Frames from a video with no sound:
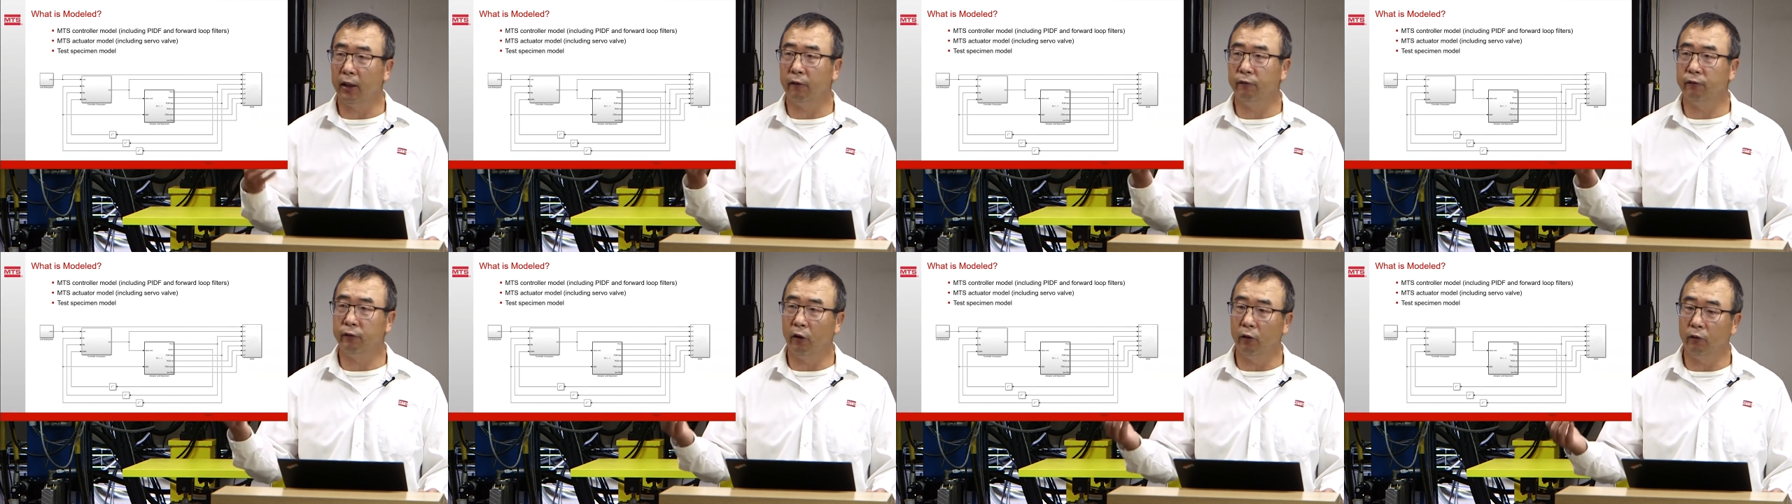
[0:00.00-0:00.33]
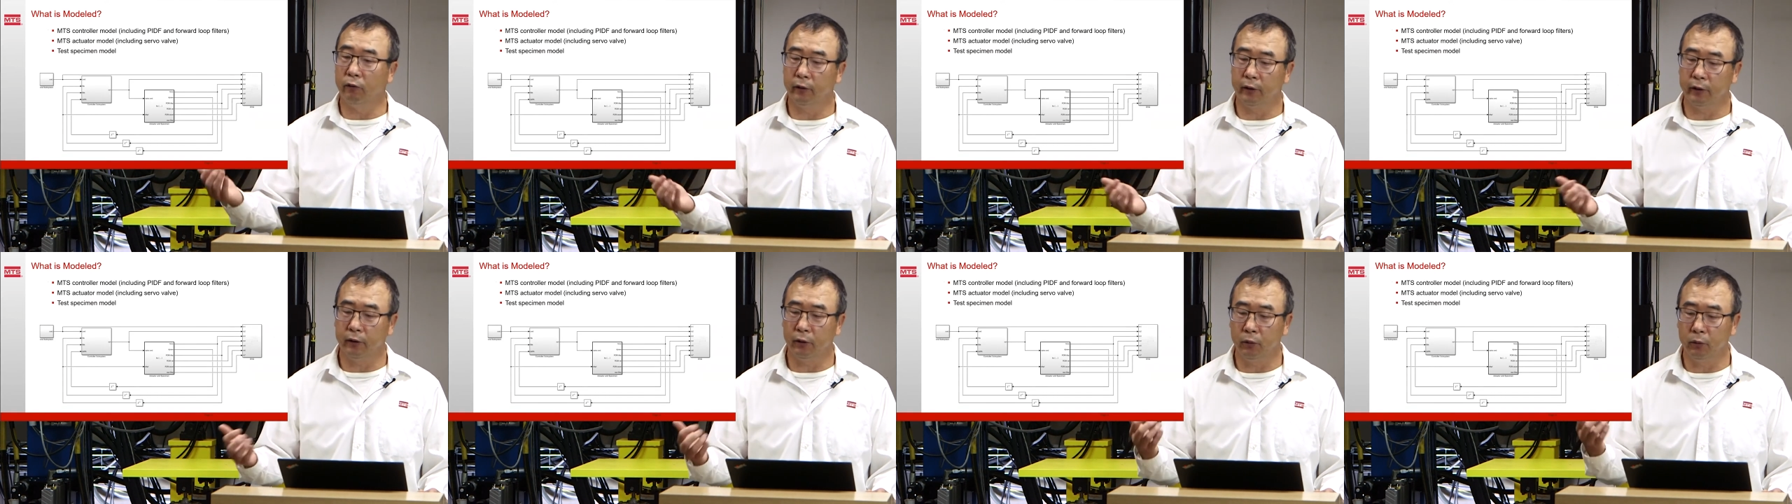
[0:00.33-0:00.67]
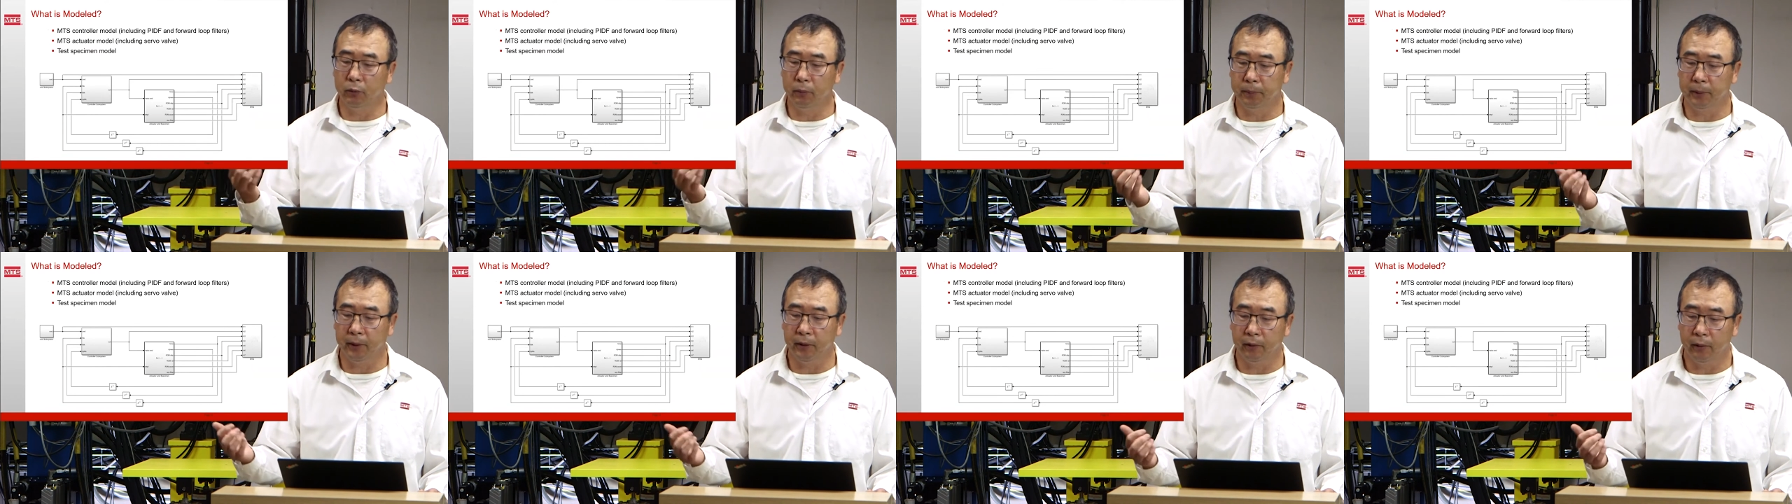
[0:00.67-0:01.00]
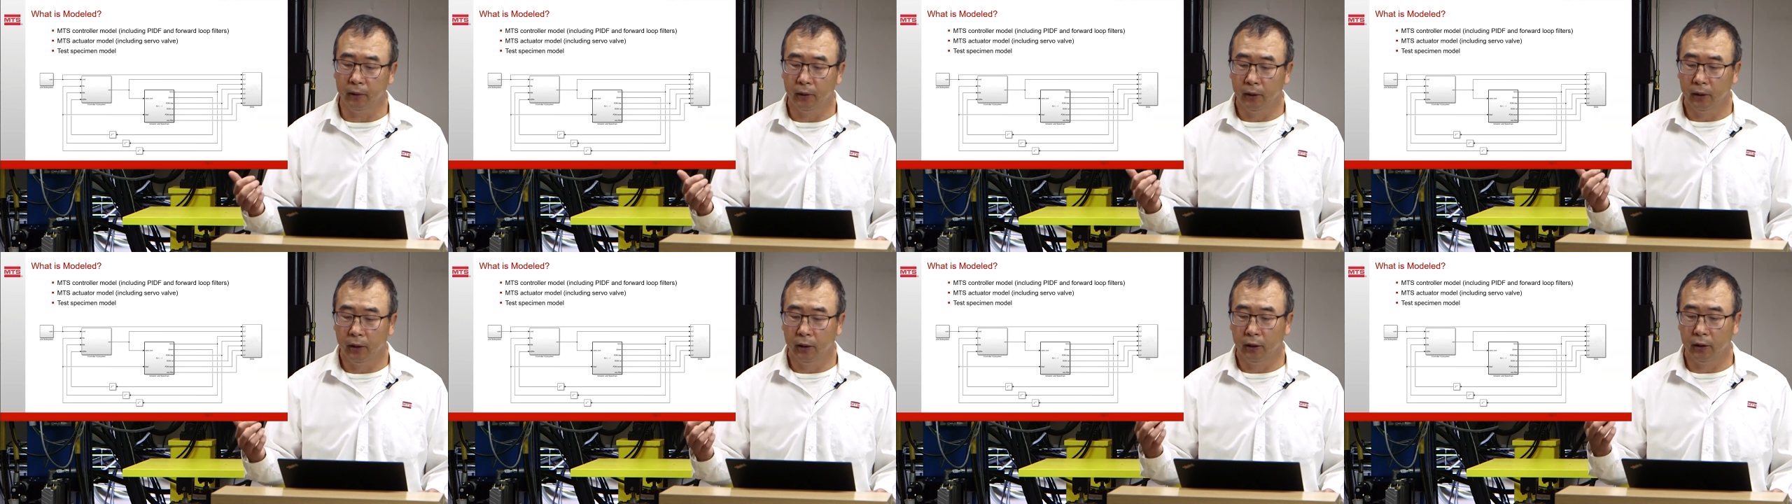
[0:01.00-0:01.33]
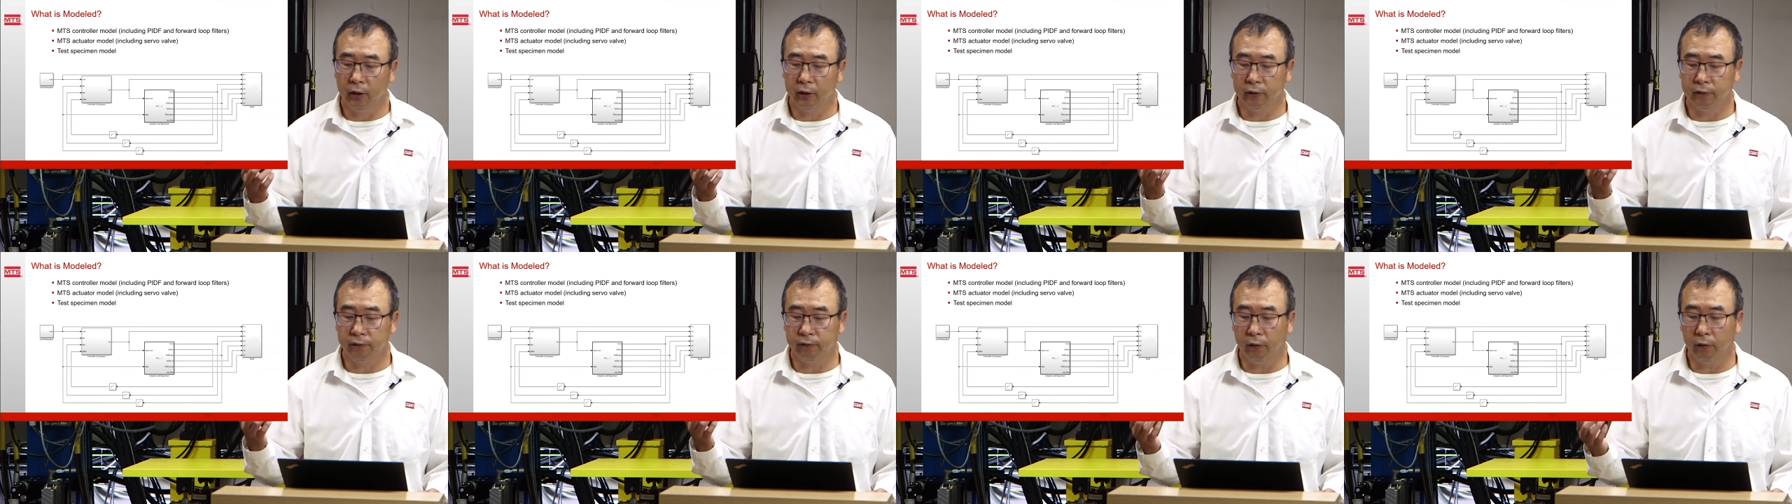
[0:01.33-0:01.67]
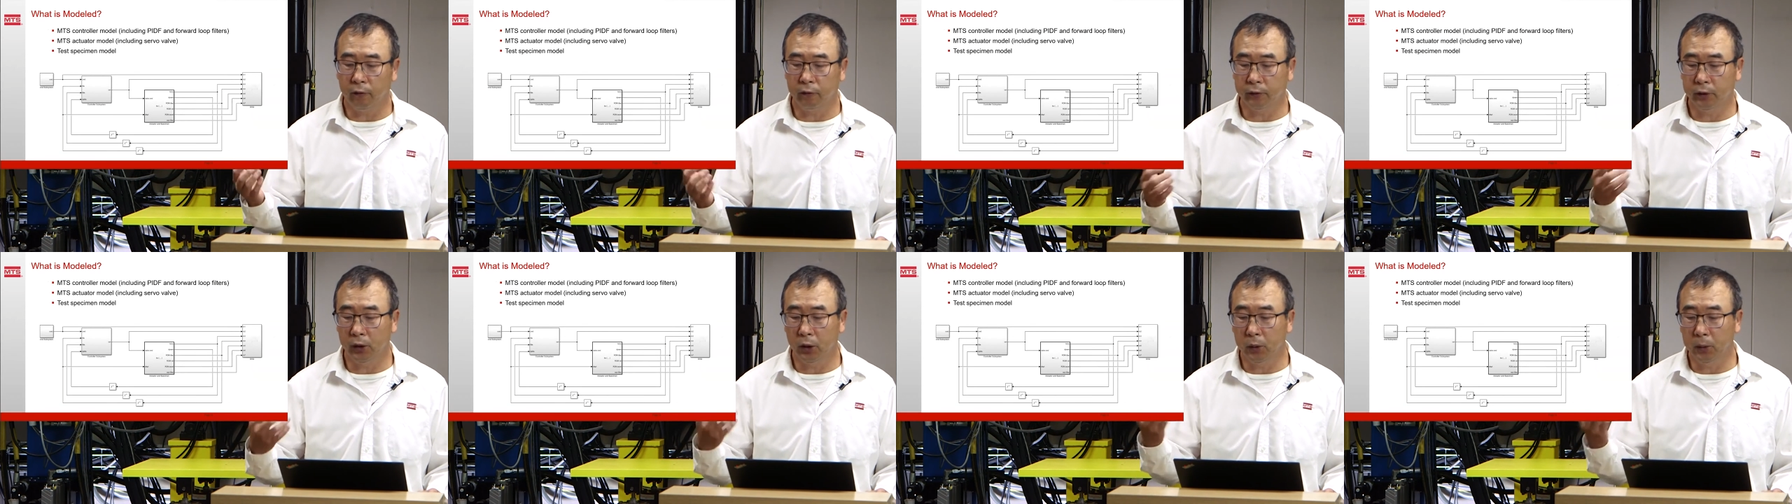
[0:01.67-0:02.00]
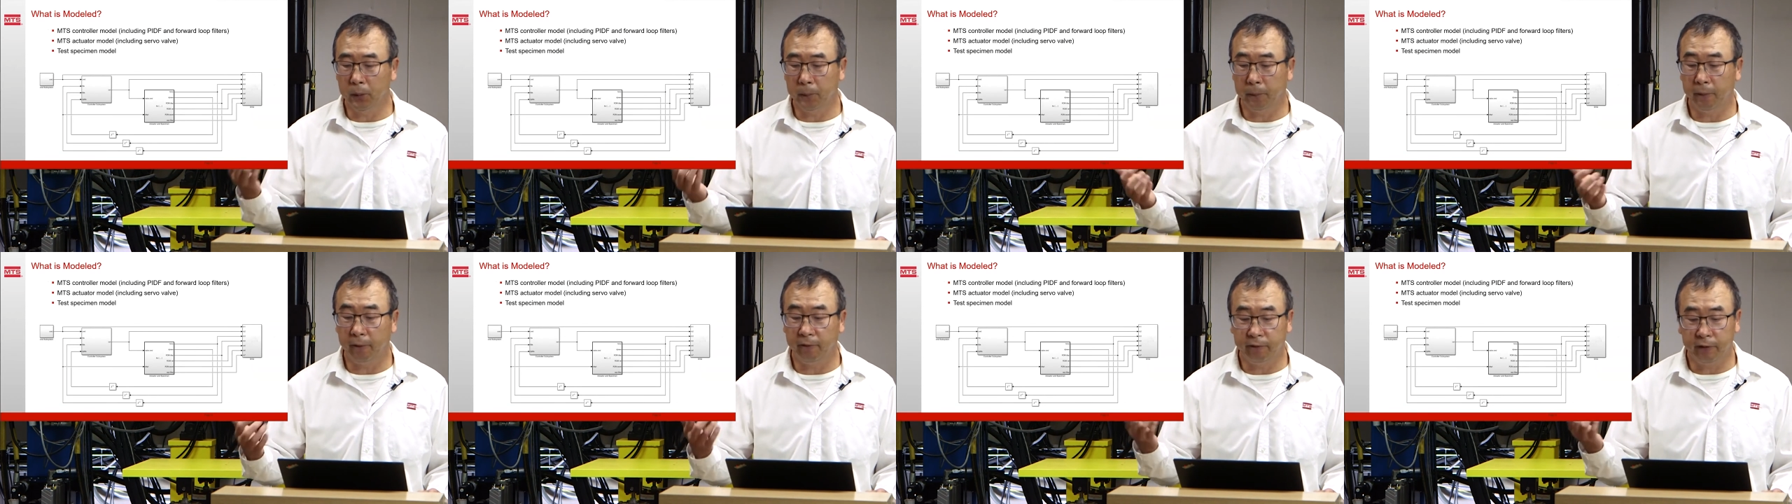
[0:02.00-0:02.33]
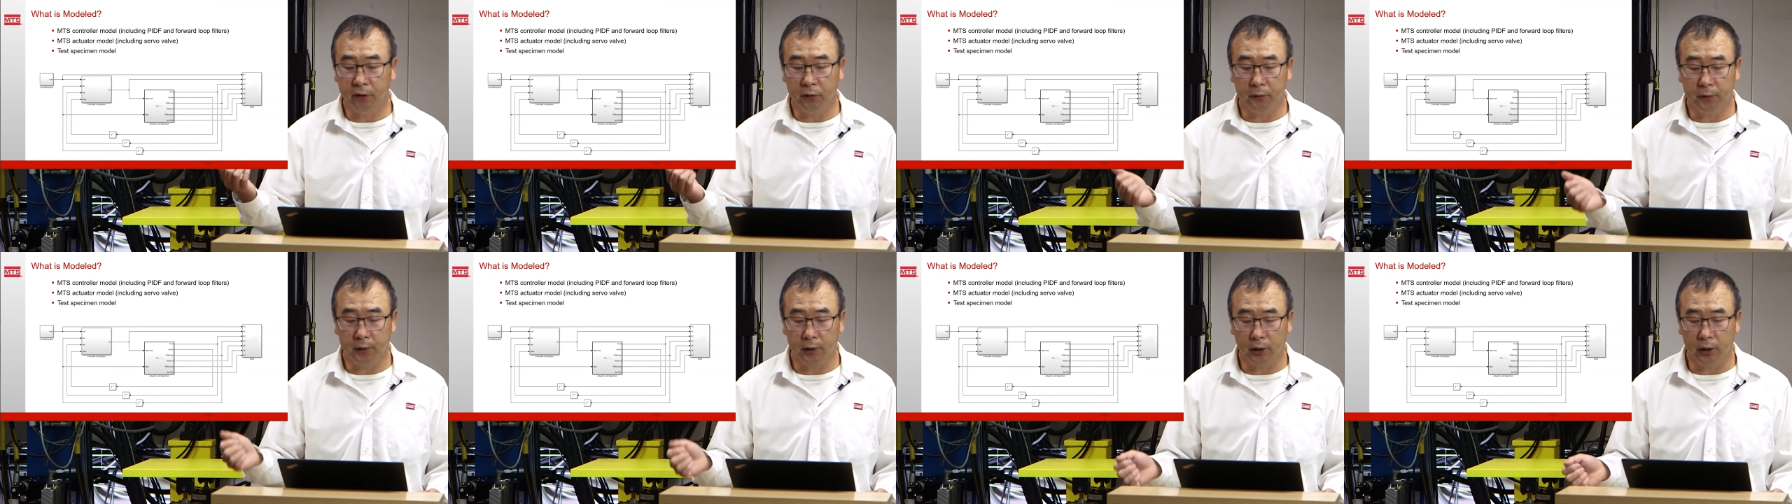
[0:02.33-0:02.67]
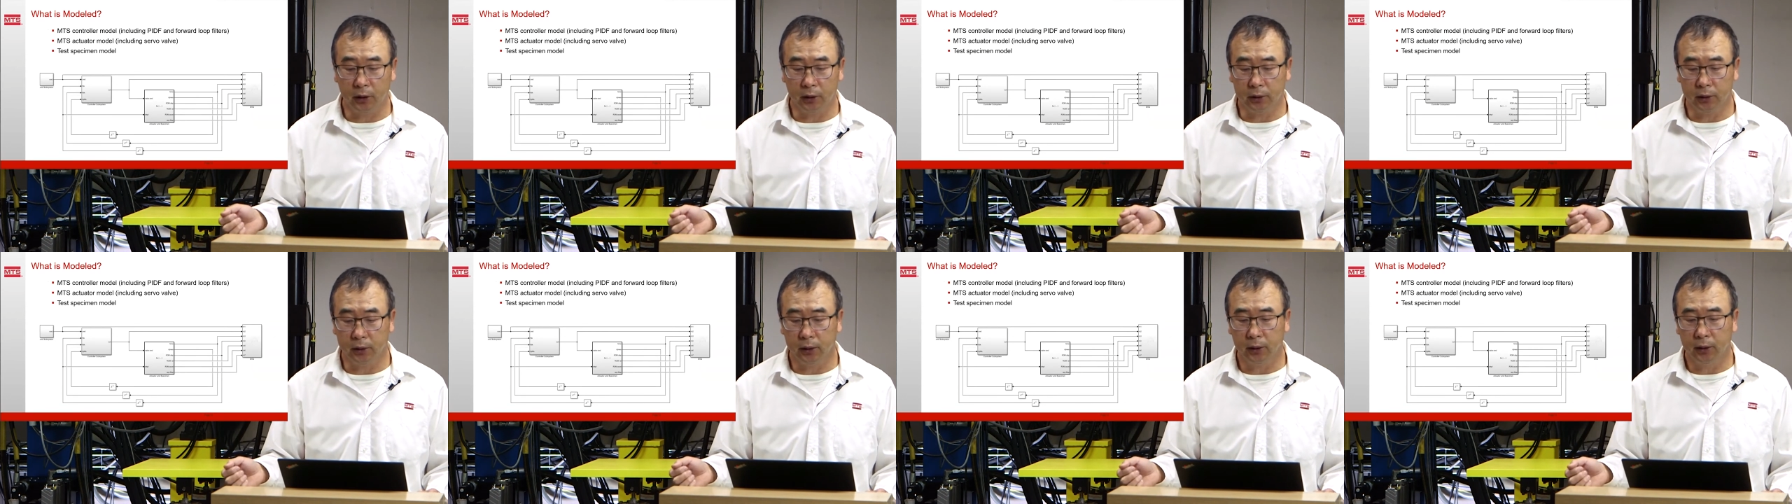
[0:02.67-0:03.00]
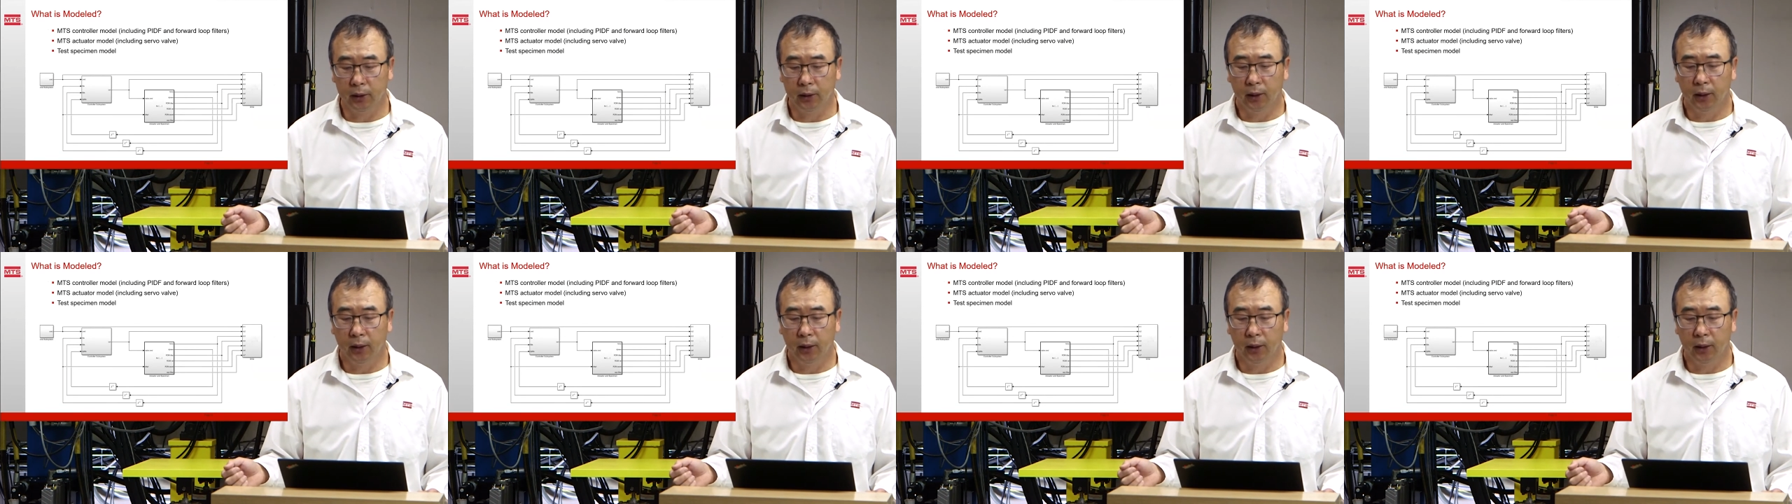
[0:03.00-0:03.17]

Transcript: forward looping, forward loop filters,